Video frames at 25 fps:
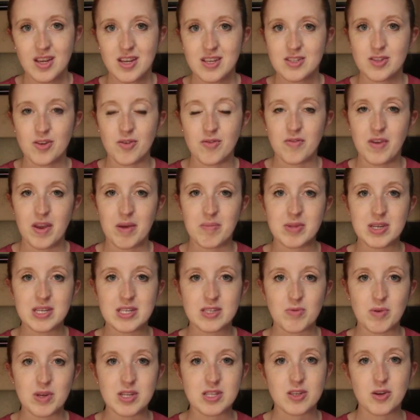So, family
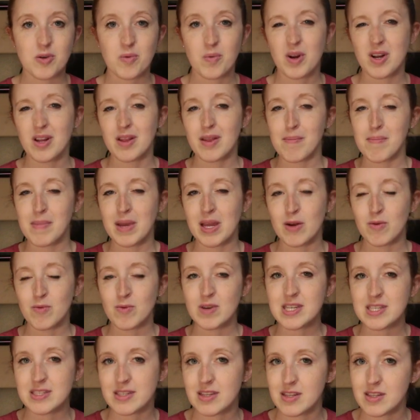suites are one of the main
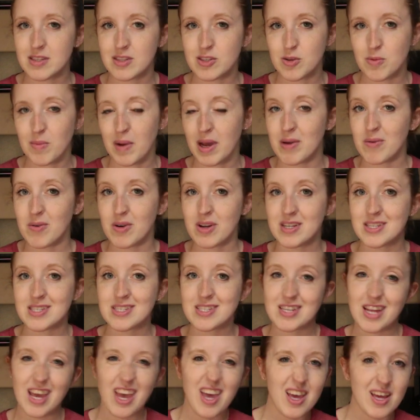reasons you might want to
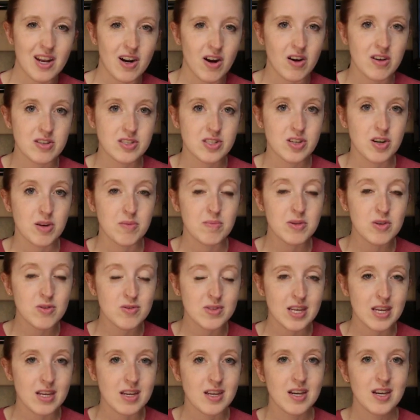stay at All Star
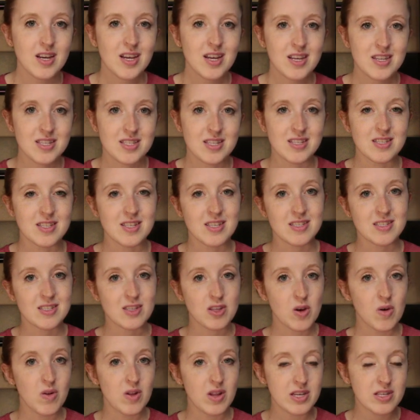Music, since it's
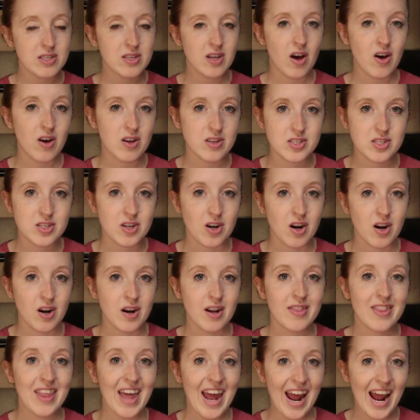the only All
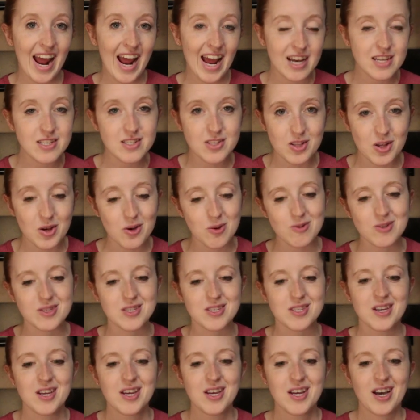Star that has those.